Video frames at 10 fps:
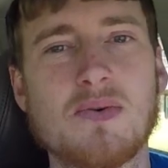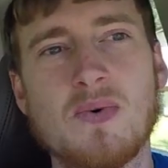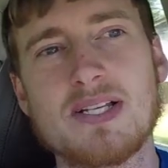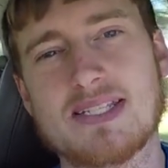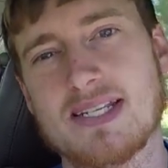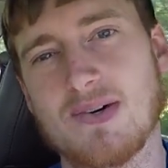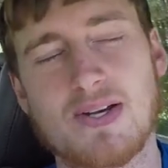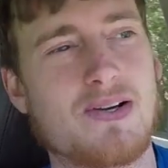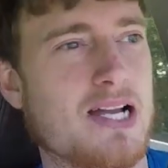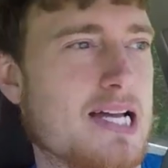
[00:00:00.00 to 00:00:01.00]
What's
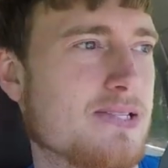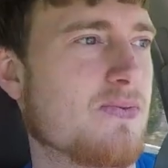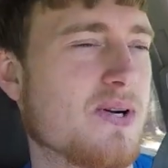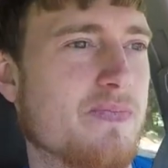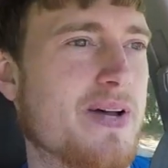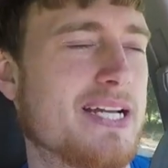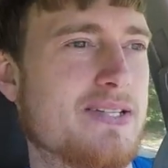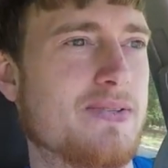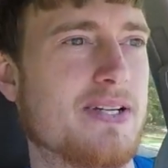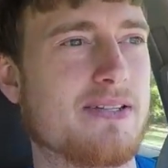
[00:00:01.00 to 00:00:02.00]
going on, guys, and welcome back
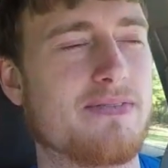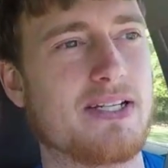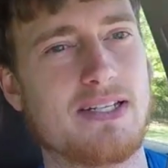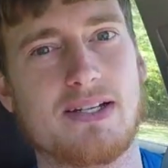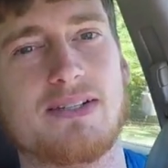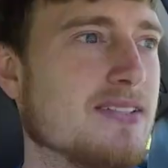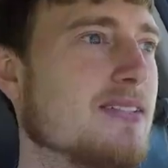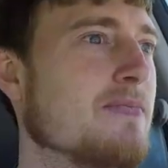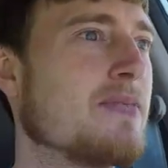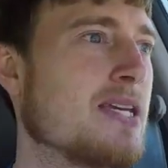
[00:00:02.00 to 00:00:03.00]
to another video.
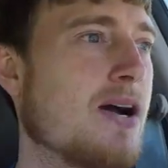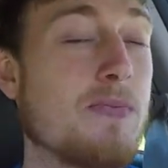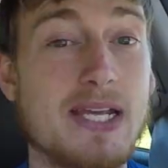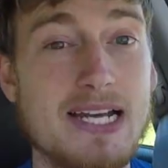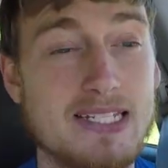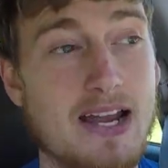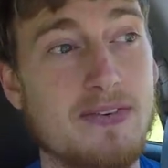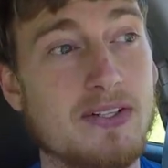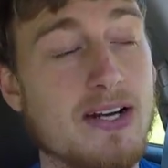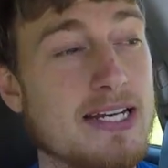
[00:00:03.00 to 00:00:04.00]
Hope you guys are
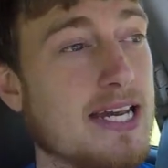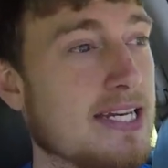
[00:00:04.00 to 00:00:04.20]
having a great day